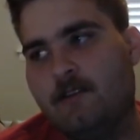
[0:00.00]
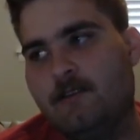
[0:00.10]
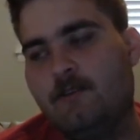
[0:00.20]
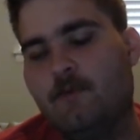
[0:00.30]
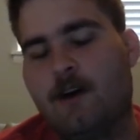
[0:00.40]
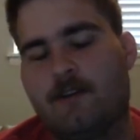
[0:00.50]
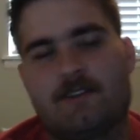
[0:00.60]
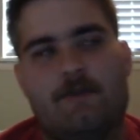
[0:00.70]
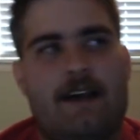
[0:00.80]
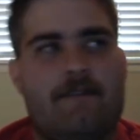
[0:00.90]
you
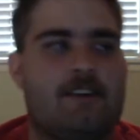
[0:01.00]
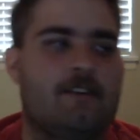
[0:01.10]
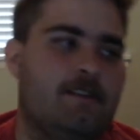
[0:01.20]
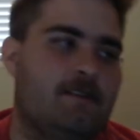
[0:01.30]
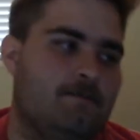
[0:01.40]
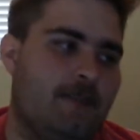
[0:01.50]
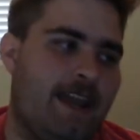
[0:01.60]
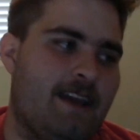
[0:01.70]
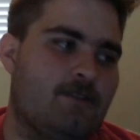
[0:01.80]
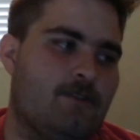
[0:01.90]
also have a good
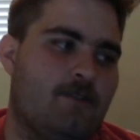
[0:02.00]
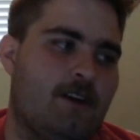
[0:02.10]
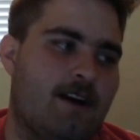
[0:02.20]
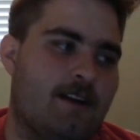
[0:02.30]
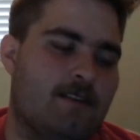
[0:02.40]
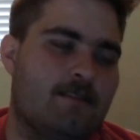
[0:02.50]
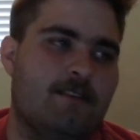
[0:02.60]
handle on